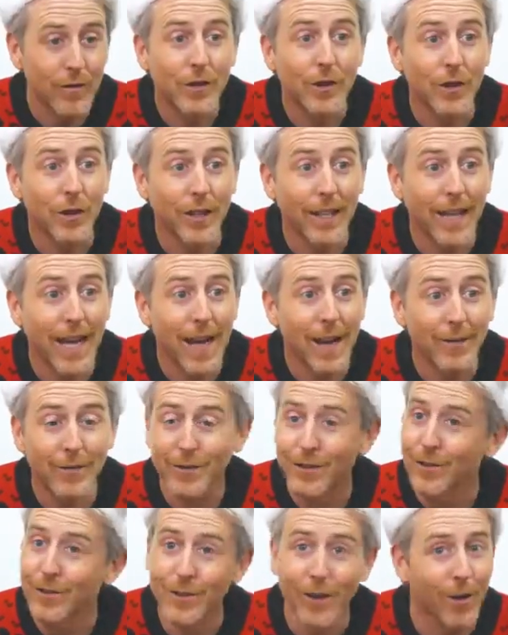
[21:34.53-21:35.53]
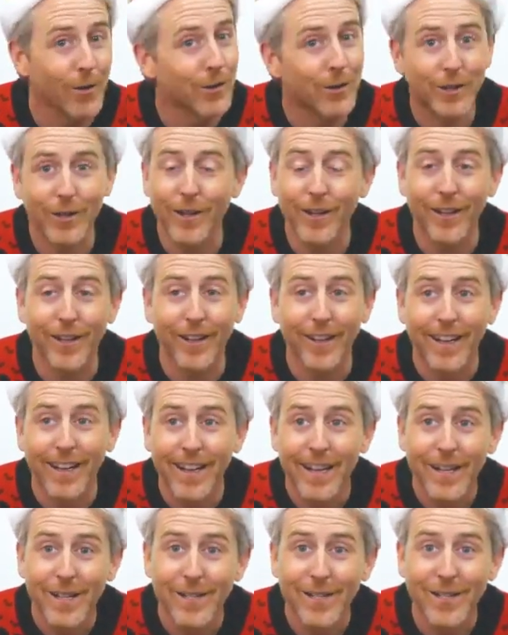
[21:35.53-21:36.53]
Cookie House? No, sir.
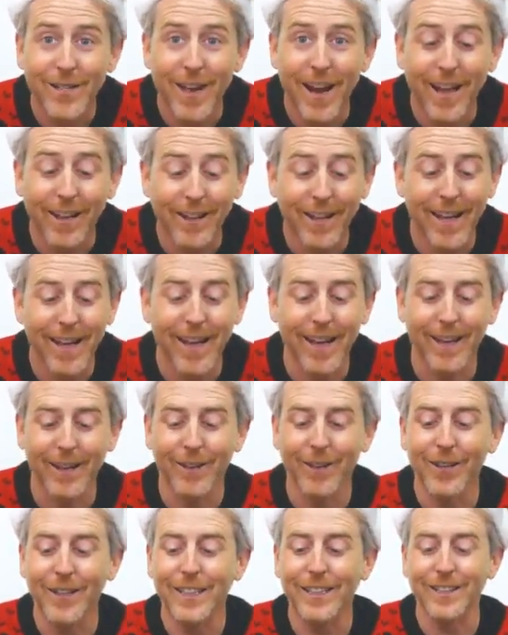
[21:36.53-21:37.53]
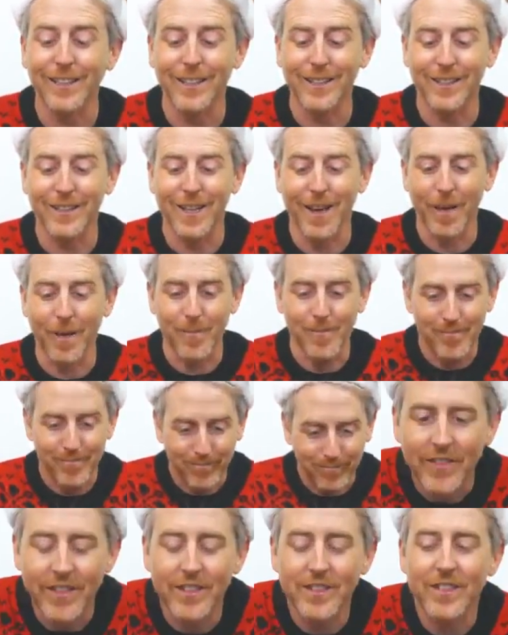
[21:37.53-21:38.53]
Chalet. Look at this thing.
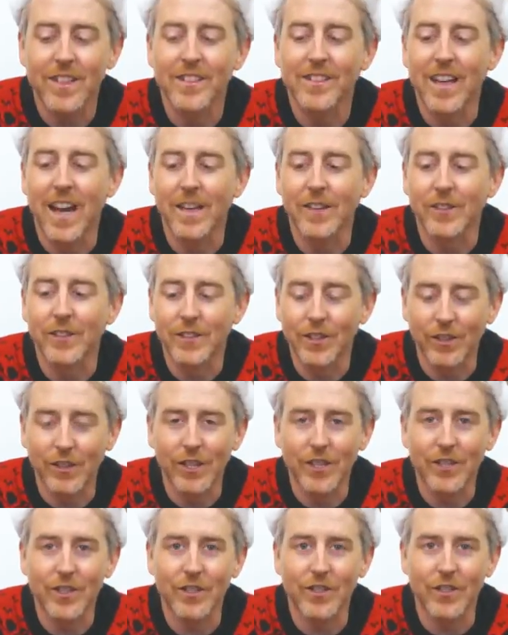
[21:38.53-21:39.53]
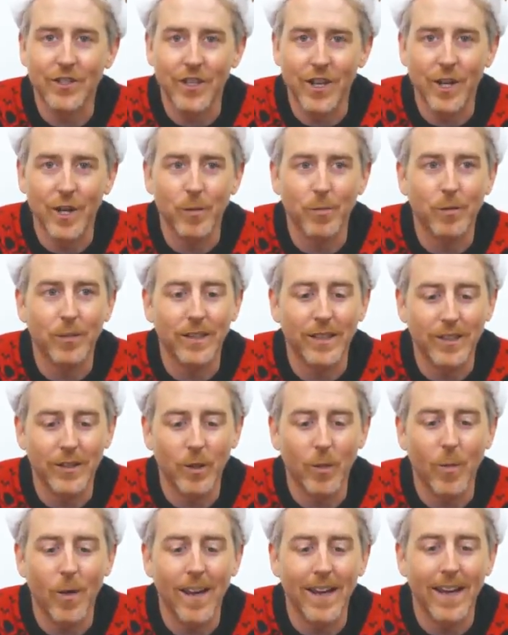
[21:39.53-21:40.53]
This is either delicious or terrible.
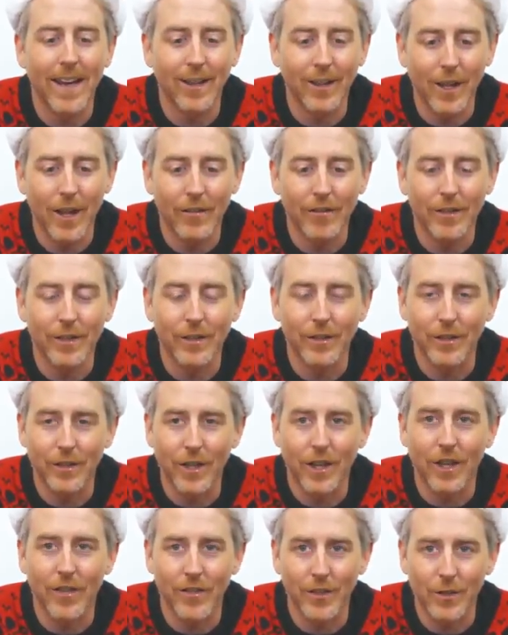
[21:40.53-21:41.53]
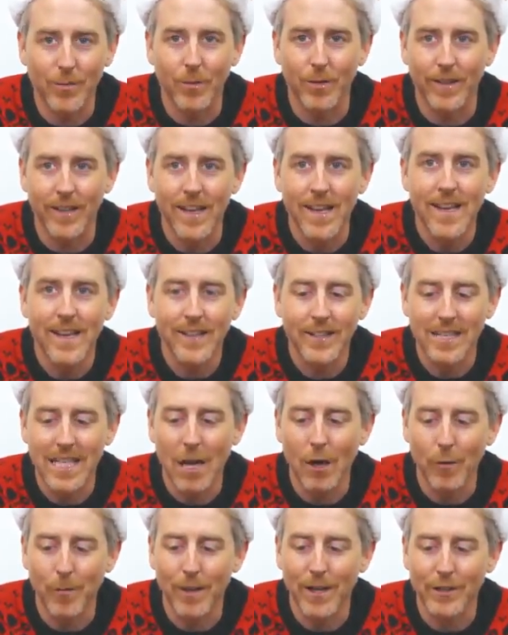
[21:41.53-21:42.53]
Either way, I love it. Good call on this one.
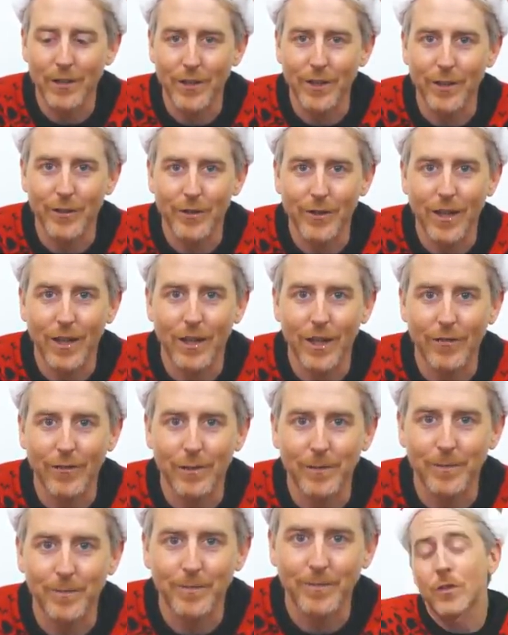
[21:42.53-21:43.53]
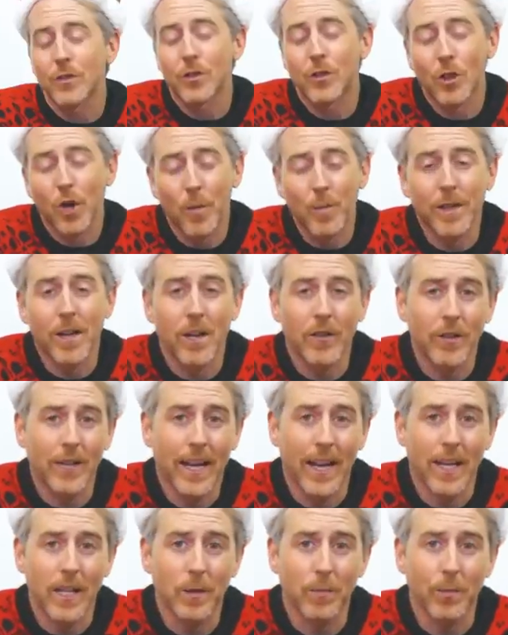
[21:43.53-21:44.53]
Sour Patch Kids. I love it. So many other
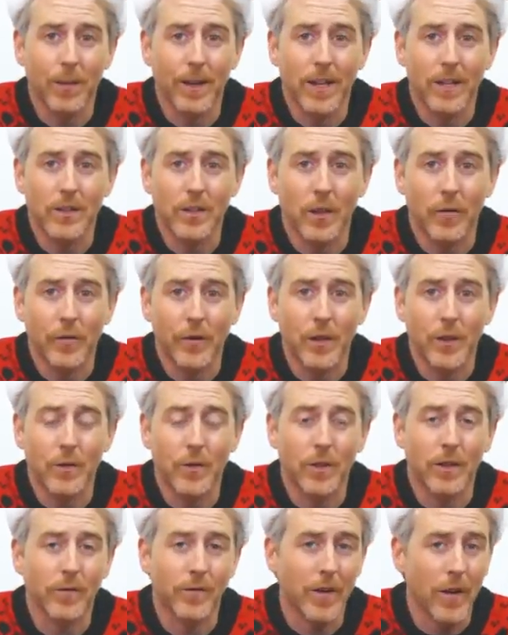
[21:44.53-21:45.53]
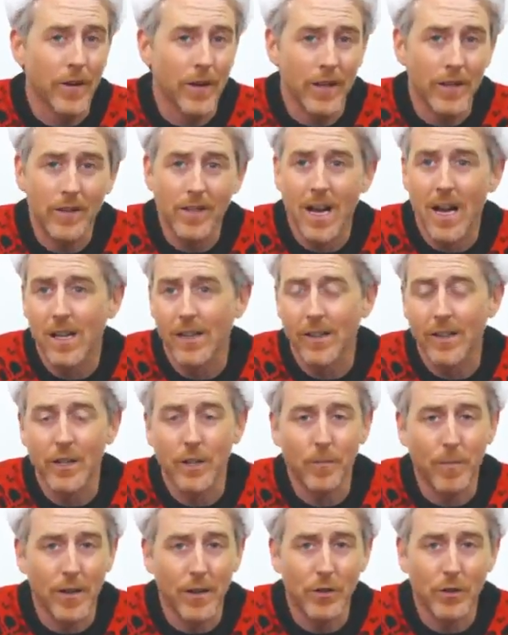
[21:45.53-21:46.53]
candy brands are featuring various holiday
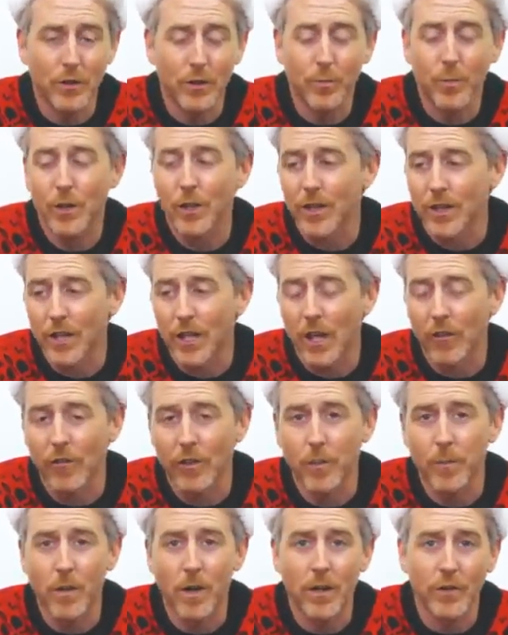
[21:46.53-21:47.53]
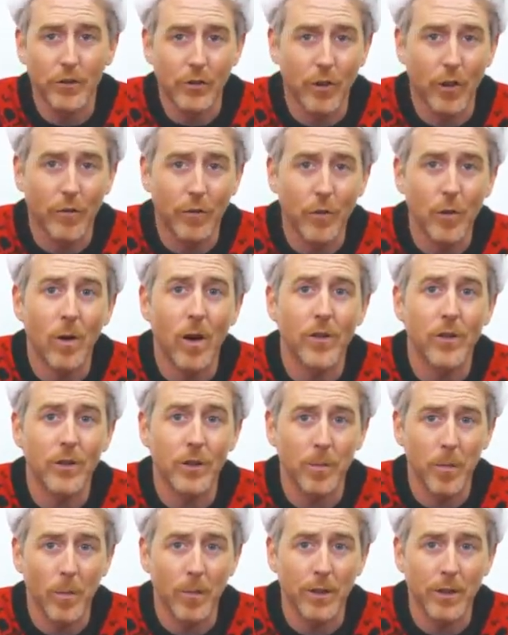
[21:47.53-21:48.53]
specials. We couldn't cover them all, so a few others
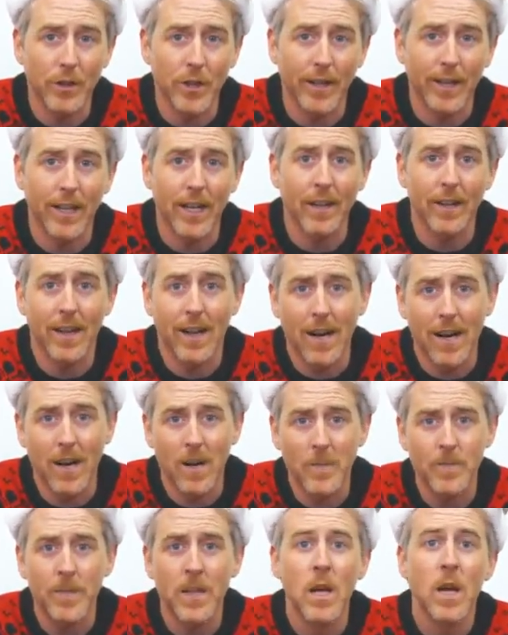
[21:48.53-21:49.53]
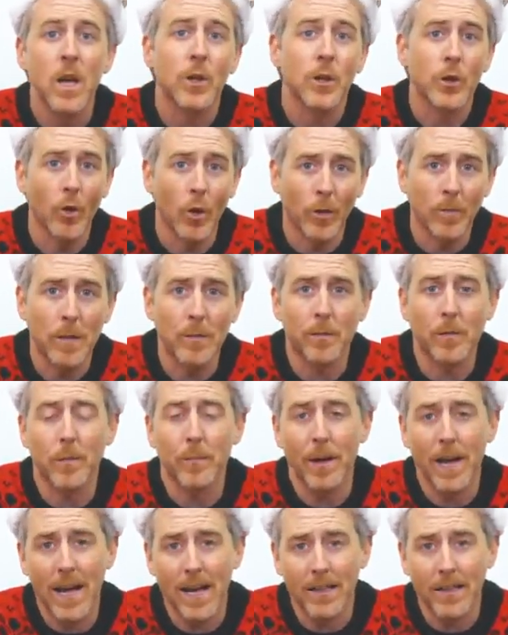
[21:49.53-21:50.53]
you might want to check out are York Peppermint
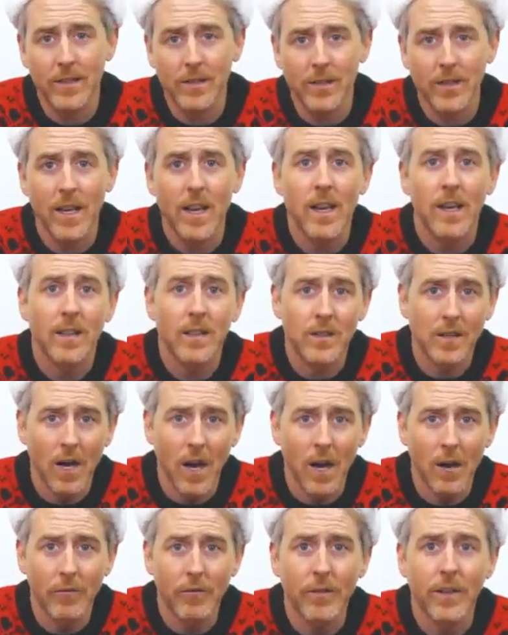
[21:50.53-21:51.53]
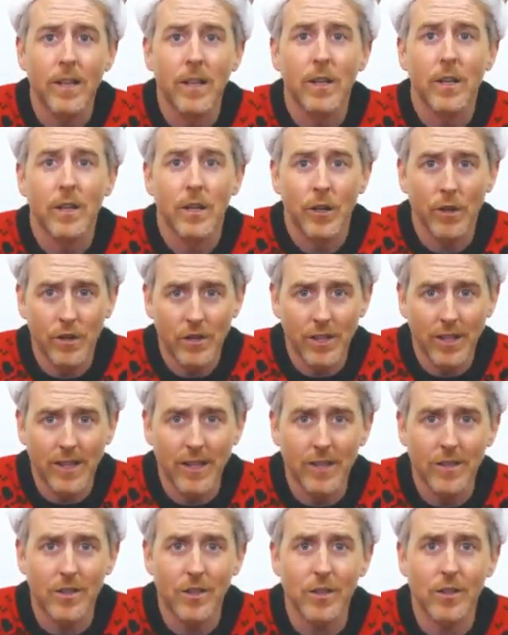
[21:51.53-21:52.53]
Patties, Dove, Hershey
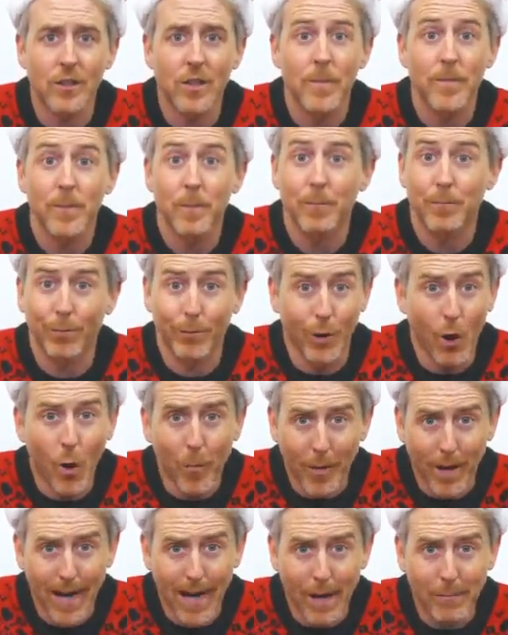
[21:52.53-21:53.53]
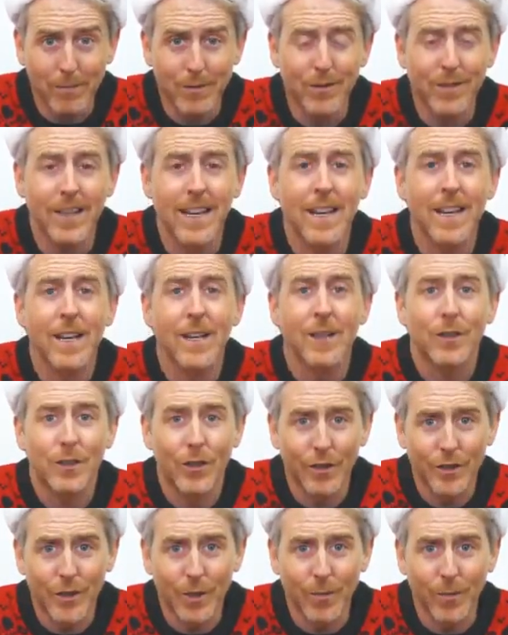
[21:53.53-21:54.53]
Kisses, Blow Pops,
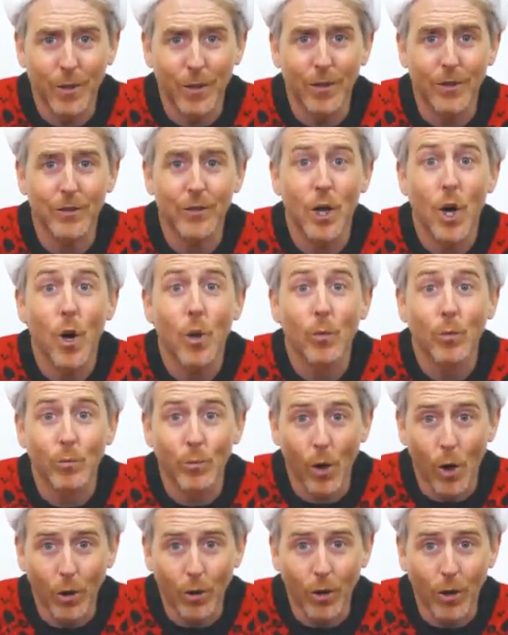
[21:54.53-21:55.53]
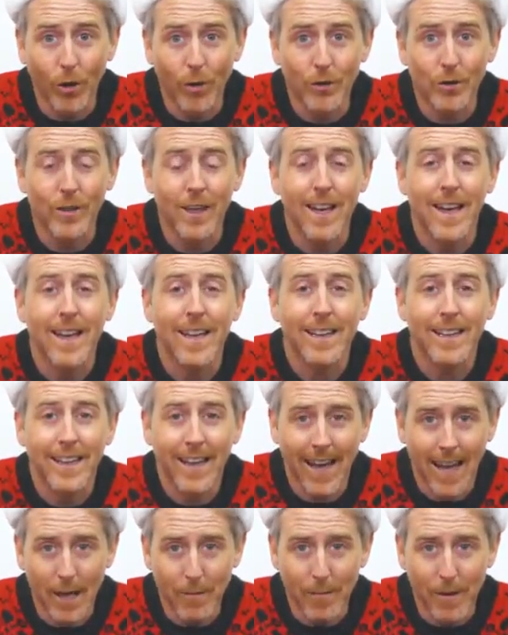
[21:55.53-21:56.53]
Tootsie Rolls, Rolos,
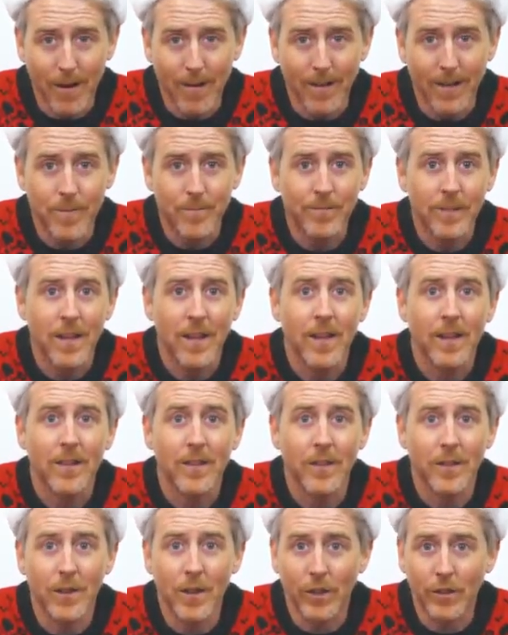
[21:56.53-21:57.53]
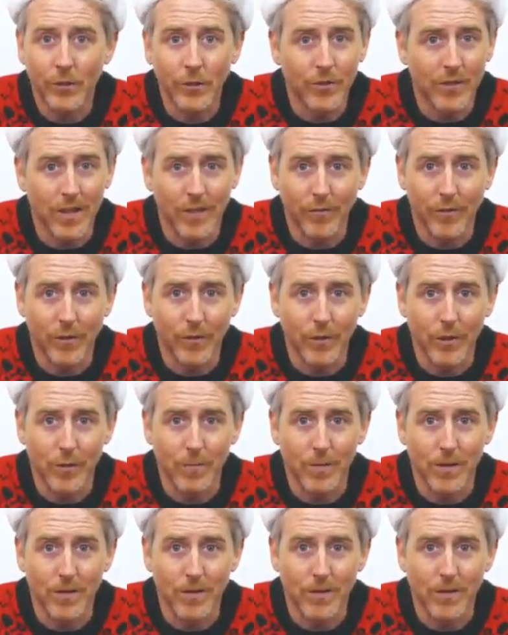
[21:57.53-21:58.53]
Cadbury. They're all doing something for
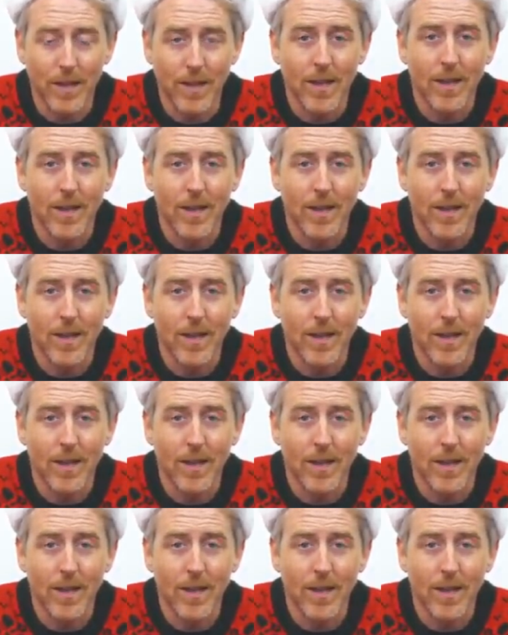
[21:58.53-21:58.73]
Christmas.